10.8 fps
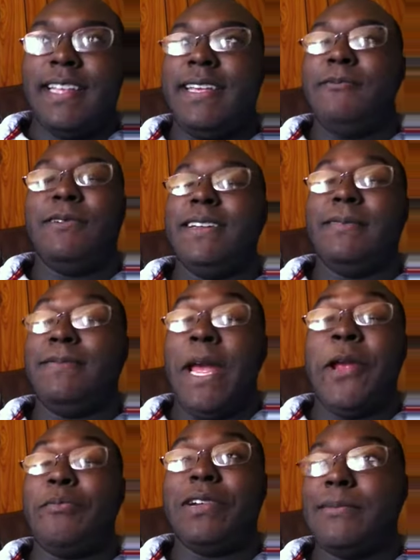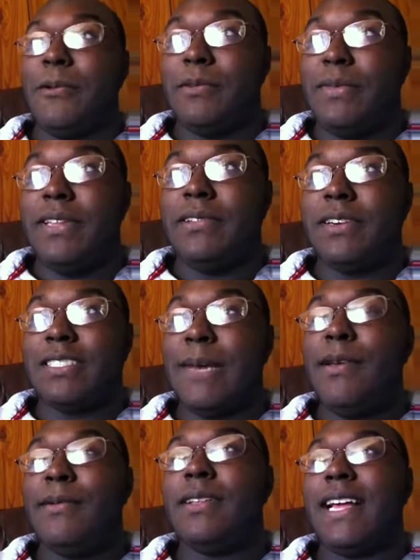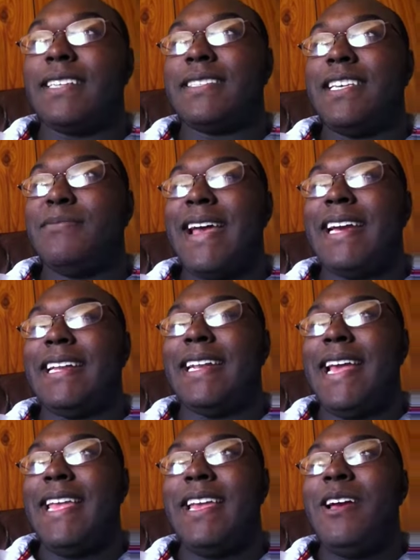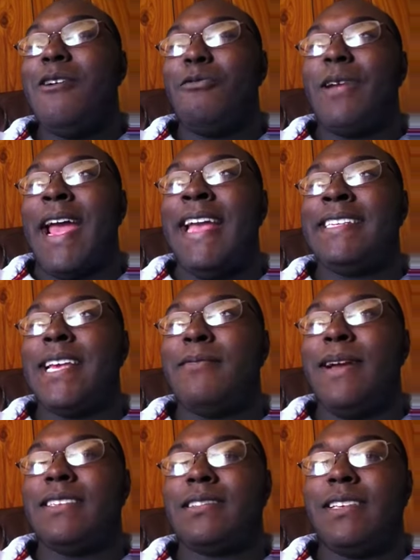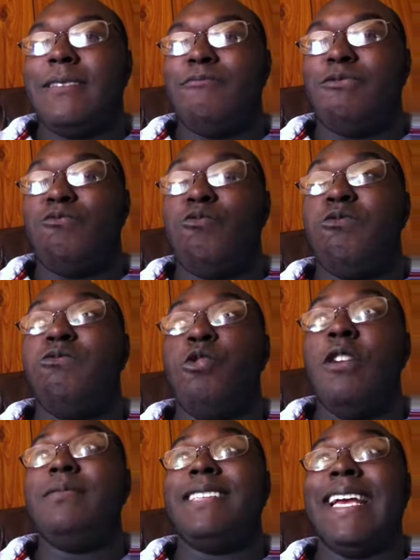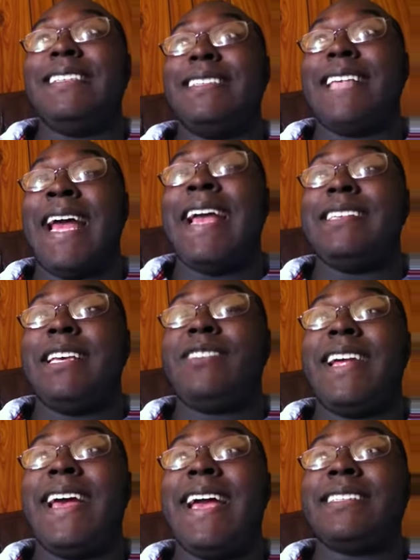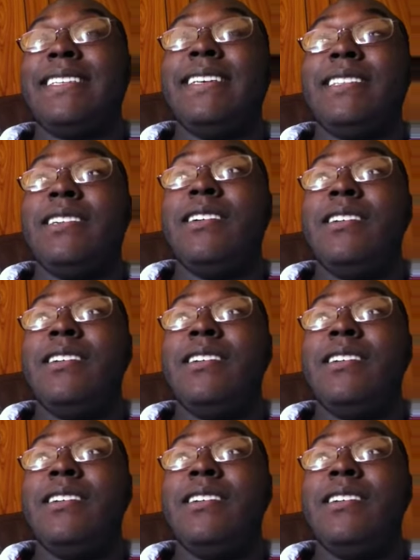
He wasn't dare put him on the meat hook because I remember like a scene back in the day where AJ basically whooped Jason's ass after that accident